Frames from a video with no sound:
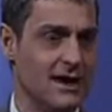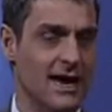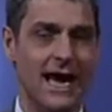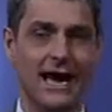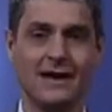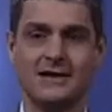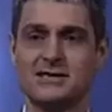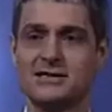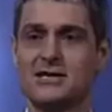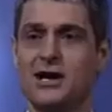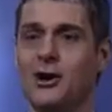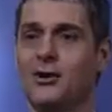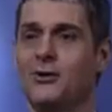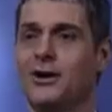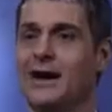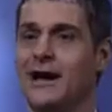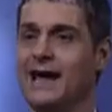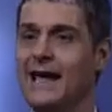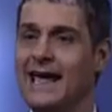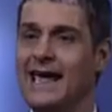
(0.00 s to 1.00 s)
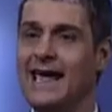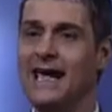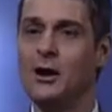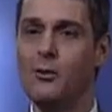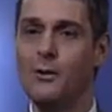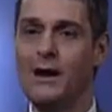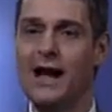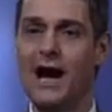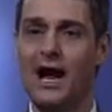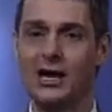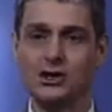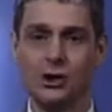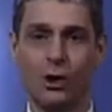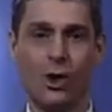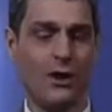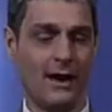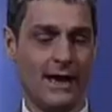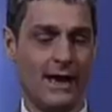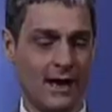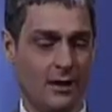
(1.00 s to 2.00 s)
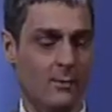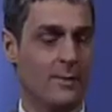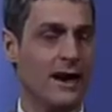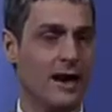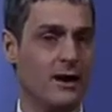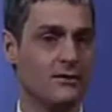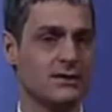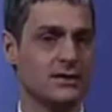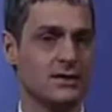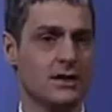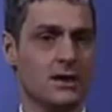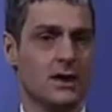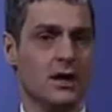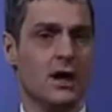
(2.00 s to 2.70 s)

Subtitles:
And so here we are talking about